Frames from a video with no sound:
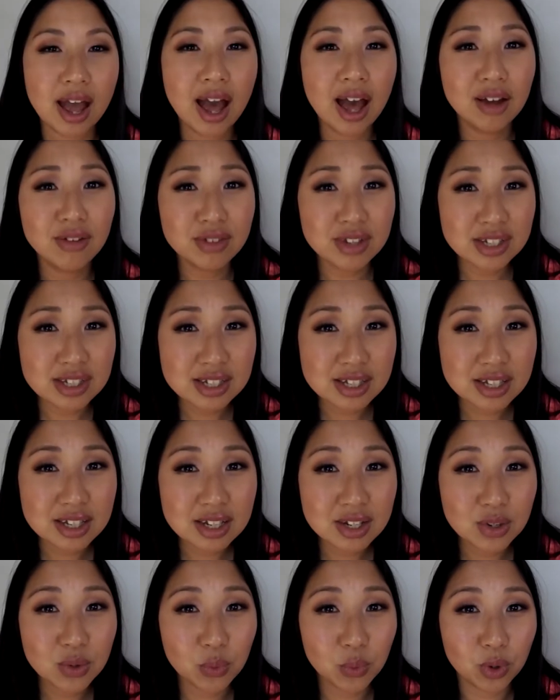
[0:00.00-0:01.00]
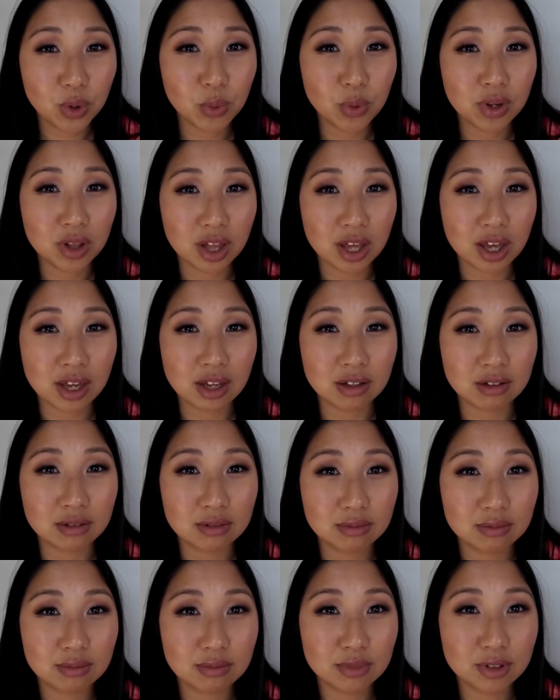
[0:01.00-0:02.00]
Obviously, we were like,
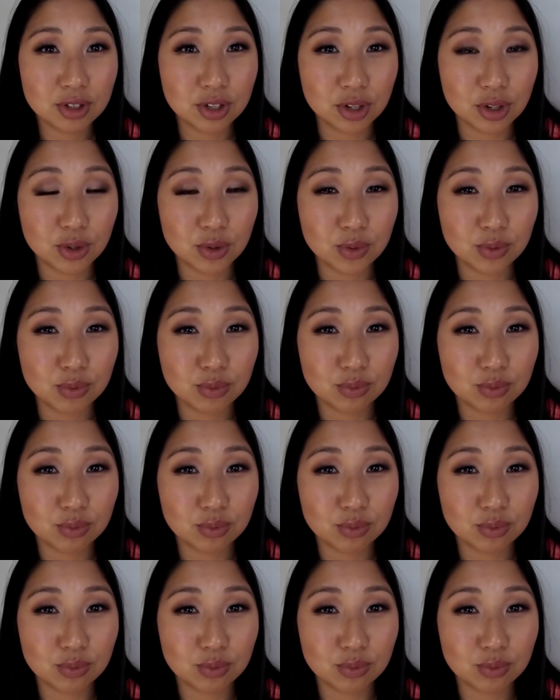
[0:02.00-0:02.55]
you know,